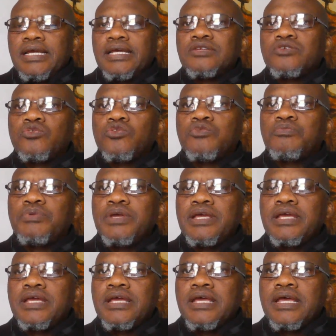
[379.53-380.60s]
It could
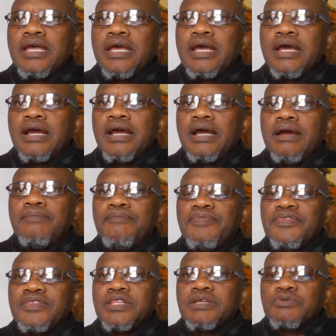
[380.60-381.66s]
be
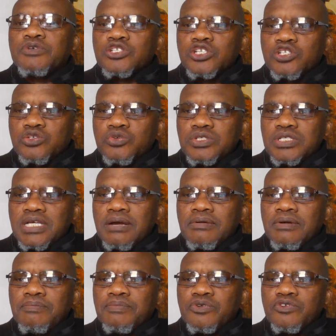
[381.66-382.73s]
the prosecutor